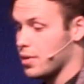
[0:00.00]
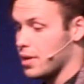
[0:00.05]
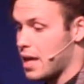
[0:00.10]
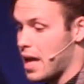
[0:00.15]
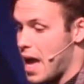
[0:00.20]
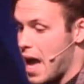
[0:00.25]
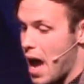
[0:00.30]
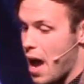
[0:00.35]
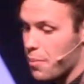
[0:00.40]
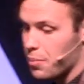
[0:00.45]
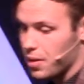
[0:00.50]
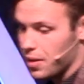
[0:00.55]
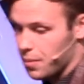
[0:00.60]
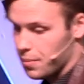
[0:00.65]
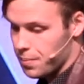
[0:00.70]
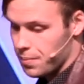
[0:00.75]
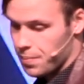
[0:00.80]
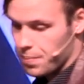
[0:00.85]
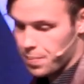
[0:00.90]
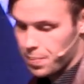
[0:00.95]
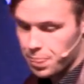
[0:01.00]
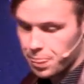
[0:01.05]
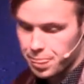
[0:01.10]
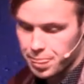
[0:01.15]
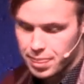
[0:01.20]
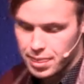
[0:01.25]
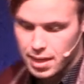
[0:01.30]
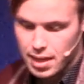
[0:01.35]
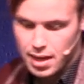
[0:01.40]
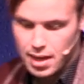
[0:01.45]
really happen.
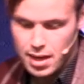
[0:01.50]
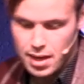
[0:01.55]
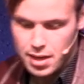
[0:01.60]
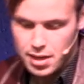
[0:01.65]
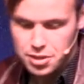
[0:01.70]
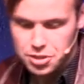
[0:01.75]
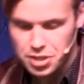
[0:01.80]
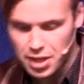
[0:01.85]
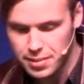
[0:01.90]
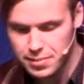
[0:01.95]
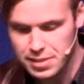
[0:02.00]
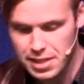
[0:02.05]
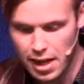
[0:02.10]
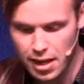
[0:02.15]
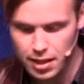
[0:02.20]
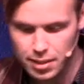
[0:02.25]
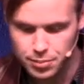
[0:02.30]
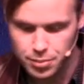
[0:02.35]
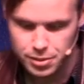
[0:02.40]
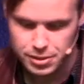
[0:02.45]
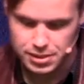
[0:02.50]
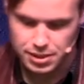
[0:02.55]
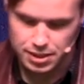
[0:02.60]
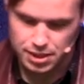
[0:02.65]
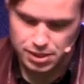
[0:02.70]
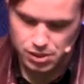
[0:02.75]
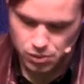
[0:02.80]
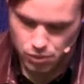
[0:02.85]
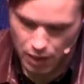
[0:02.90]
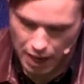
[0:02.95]
James Allen puts
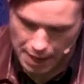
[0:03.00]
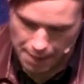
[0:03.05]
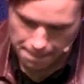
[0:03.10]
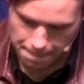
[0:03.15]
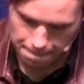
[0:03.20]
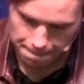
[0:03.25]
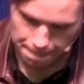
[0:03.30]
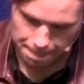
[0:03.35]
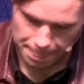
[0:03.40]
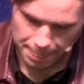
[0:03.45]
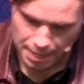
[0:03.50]
it this way,